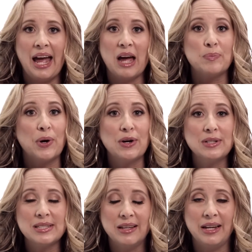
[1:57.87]
And
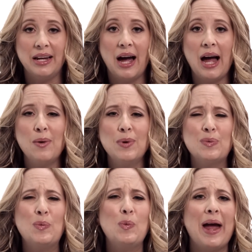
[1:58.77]
personally, I
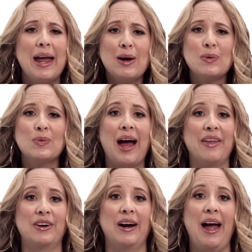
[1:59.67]
would way
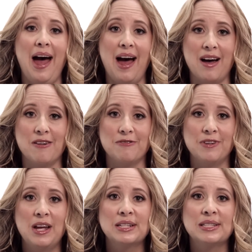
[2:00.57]
rather have
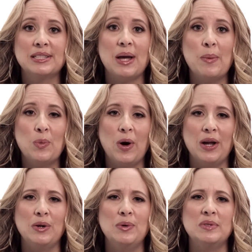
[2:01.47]

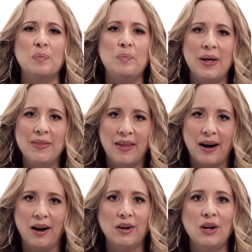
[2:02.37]
someone who's been
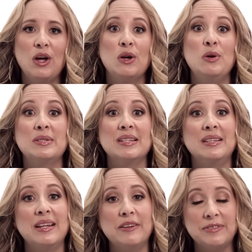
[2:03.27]
there, who's
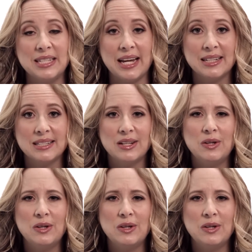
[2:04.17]
lived it,